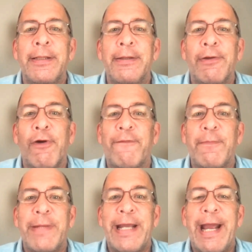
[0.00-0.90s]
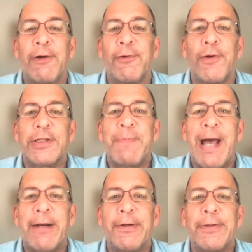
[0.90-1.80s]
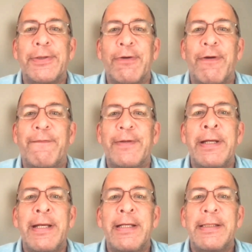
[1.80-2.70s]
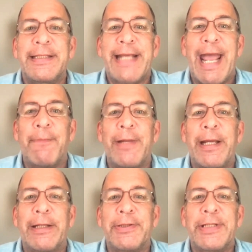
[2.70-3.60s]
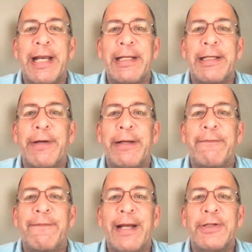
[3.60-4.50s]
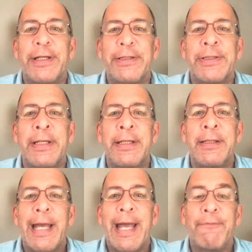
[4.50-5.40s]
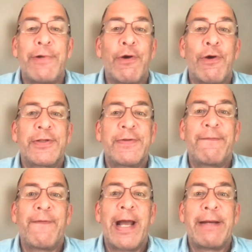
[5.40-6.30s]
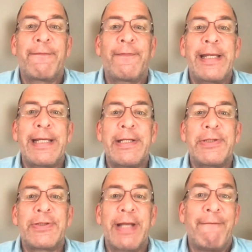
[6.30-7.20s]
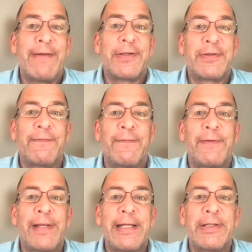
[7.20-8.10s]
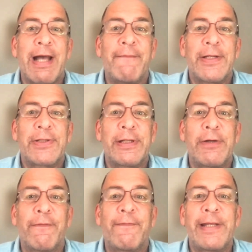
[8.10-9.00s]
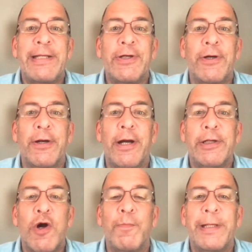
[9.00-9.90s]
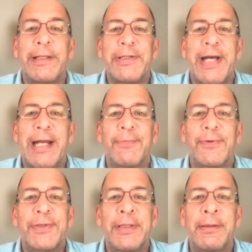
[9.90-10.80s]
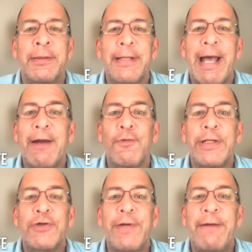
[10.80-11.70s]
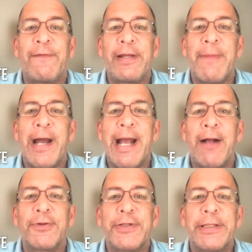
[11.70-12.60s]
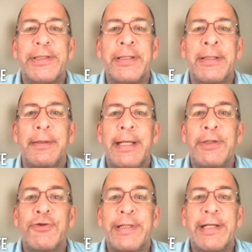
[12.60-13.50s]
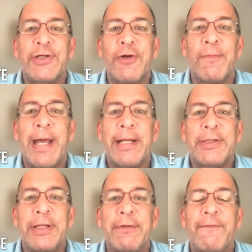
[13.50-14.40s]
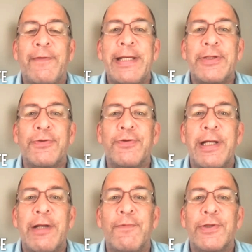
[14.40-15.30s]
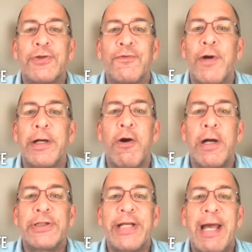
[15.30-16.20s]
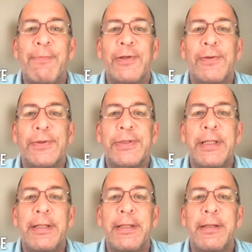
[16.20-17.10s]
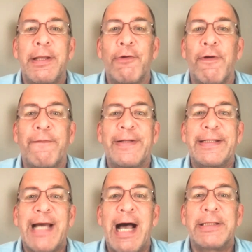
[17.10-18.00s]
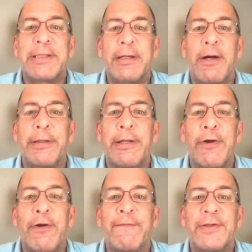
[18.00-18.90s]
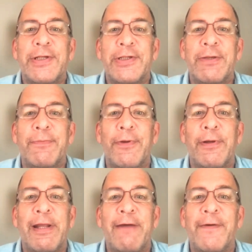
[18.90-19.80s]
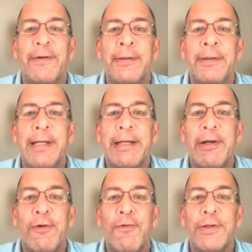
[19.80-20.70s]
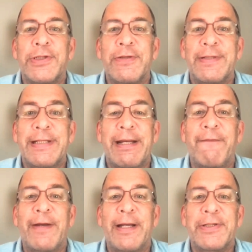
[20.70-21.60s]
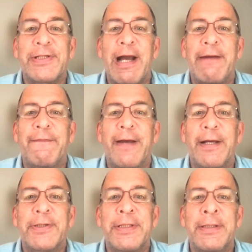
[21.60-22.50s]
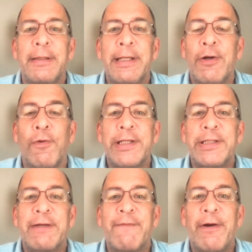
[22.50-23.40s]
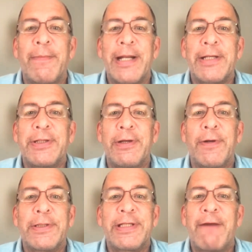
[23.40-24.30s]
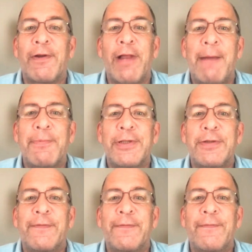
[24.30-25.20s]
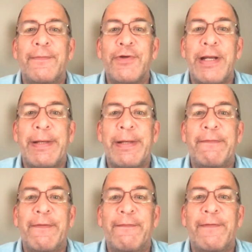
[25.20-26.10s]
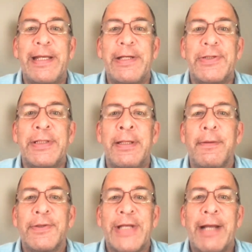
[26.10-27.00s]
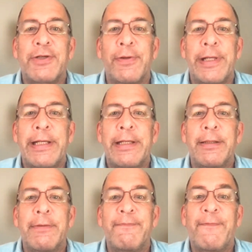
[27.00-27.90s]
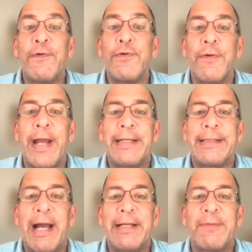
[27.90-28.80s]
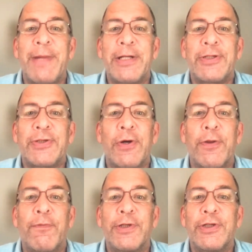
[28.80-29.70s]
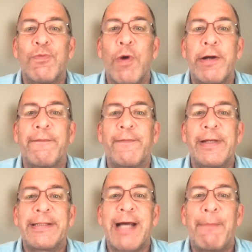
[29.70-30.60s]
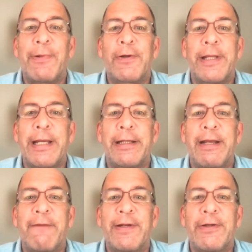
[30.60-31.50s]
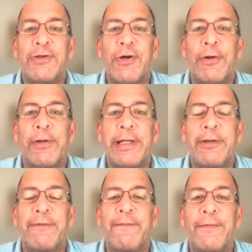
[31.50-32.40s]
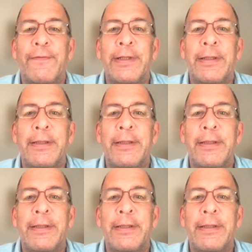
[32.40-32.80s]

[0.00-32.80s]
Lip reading: Will often be hair loss patterns and often scabbing and secondary infections. And we often find fleas, evidence of fleas, obviously, or flea dirt on combing these animals. Now, how do we treat flea bite allergies? In traditional medicine, fleas are treated with strong, harsh chemicals that are often toxic on the nervous system or the liver and can cause significant side effects. In holistic veterinary medicine, there are several options for treating of fleas. There's actually food grade diatomaceous earth, which is wonderfully topically and given internally in the food.